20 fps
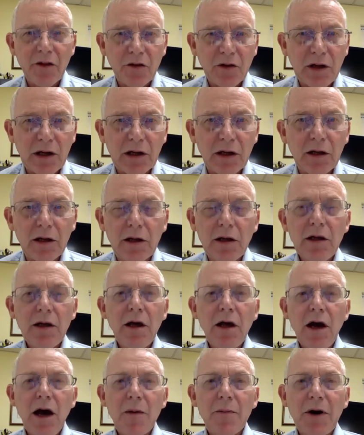still
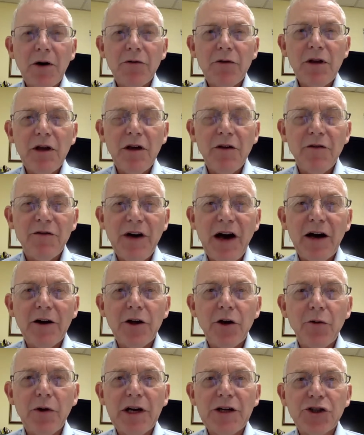about the
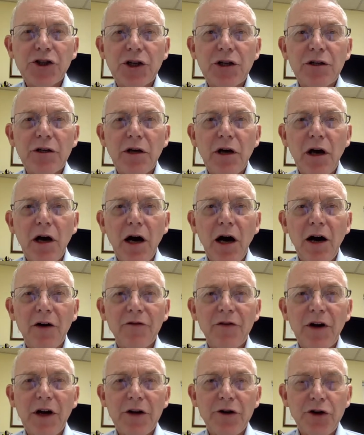evaluation
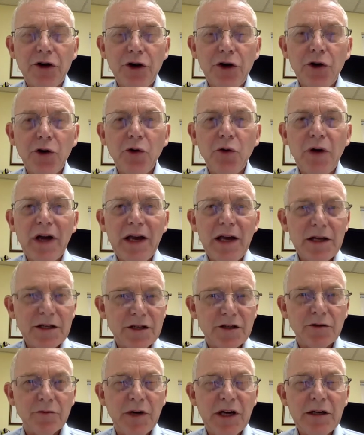of a new
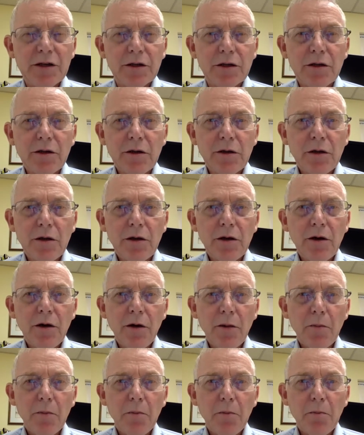instrument
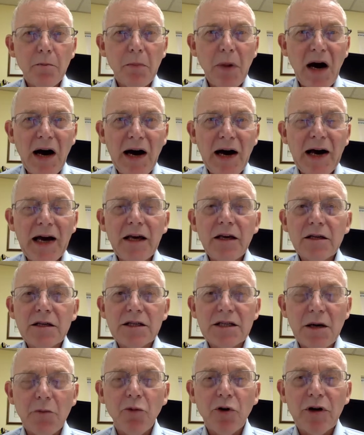by
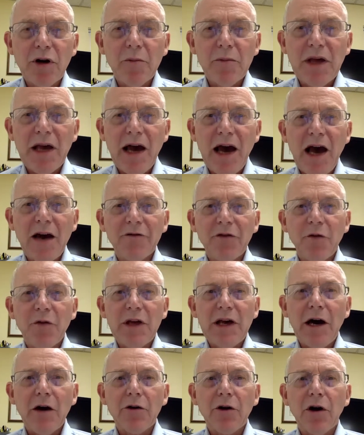someone on behalf of
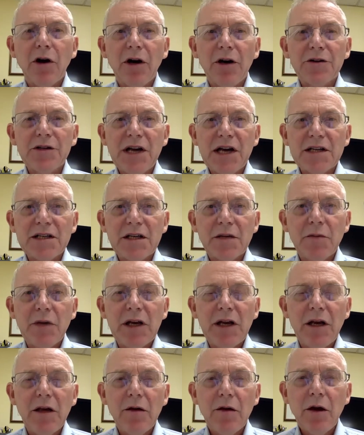the Alcohol Test
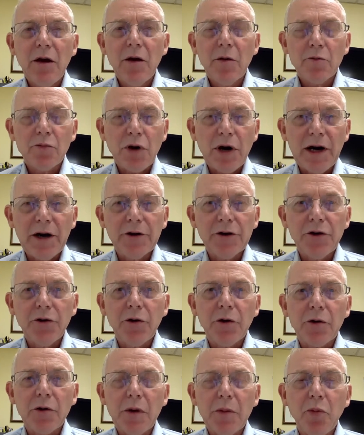Committee prior to
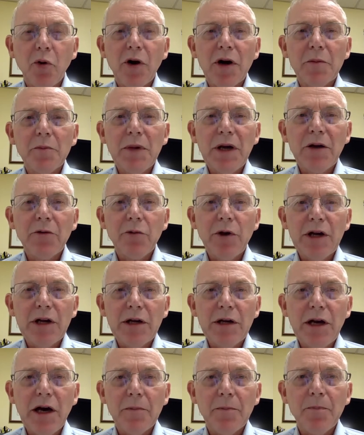a report being
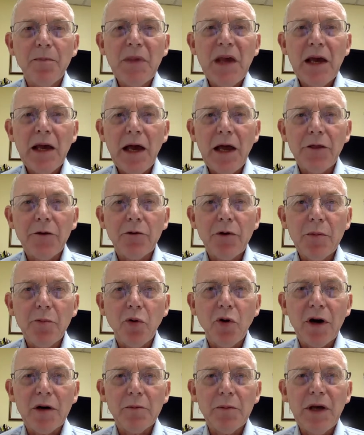written up and the
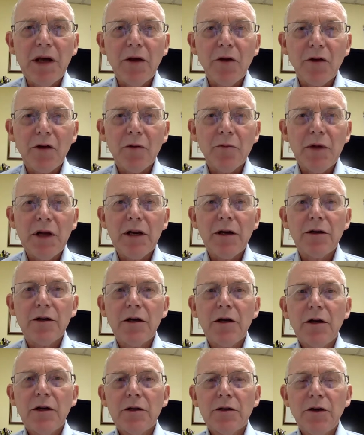report being submitted
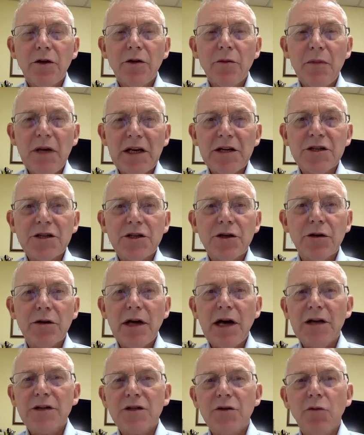to the
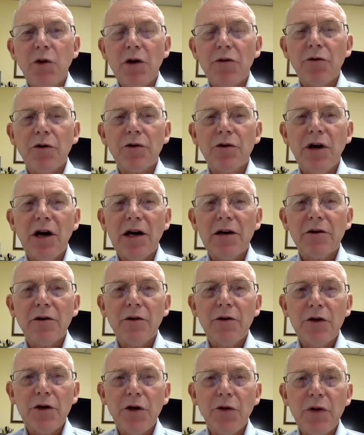minister as to whether or not
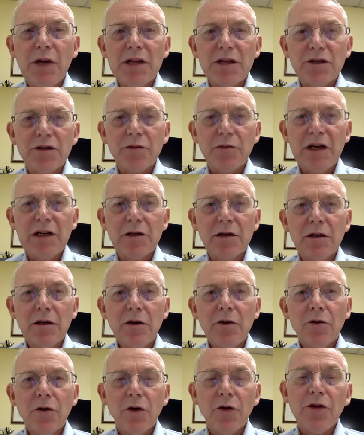the new instrument
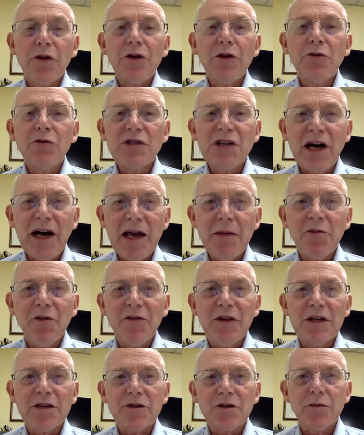or the new type
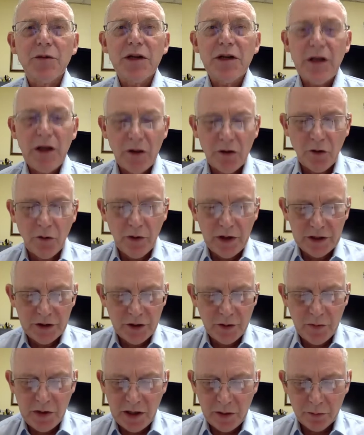of instrument is going
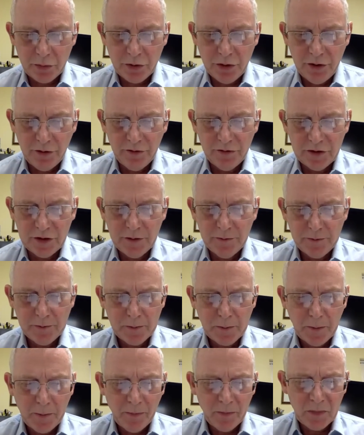to be approved.
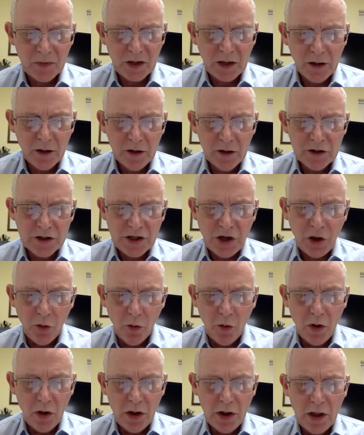
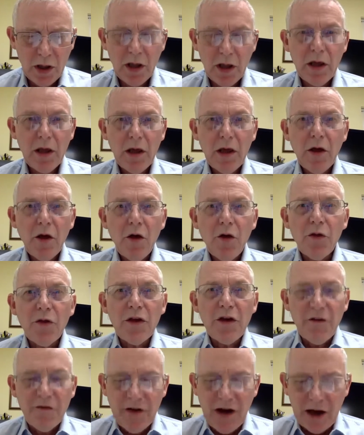So,
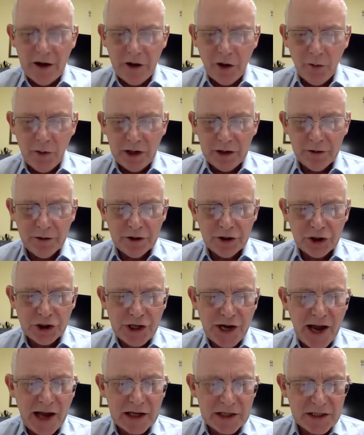the evaluator
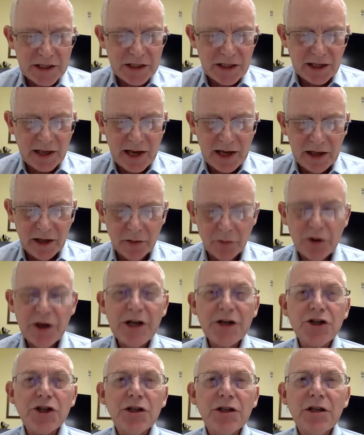checks the
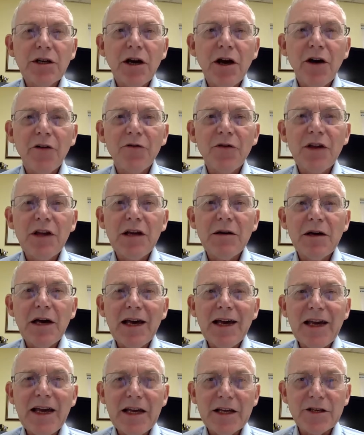calibration of the
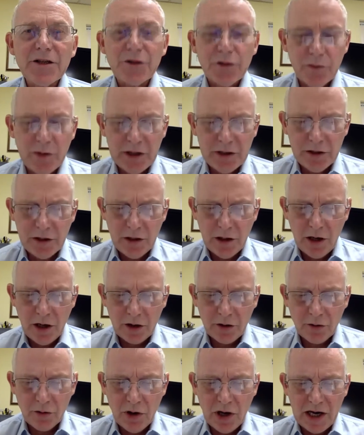instrument
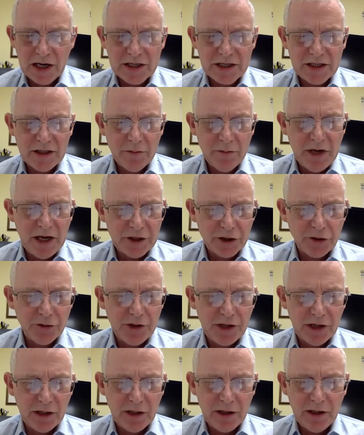across the
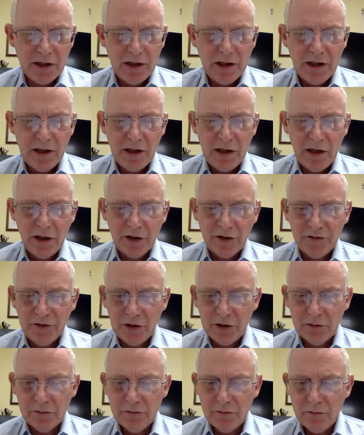measuring
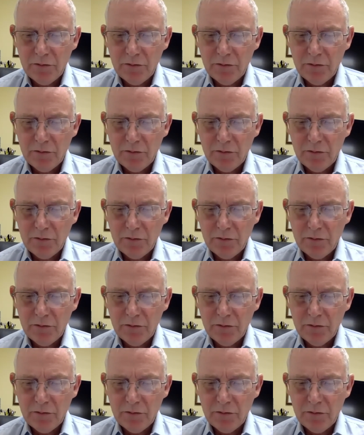interval.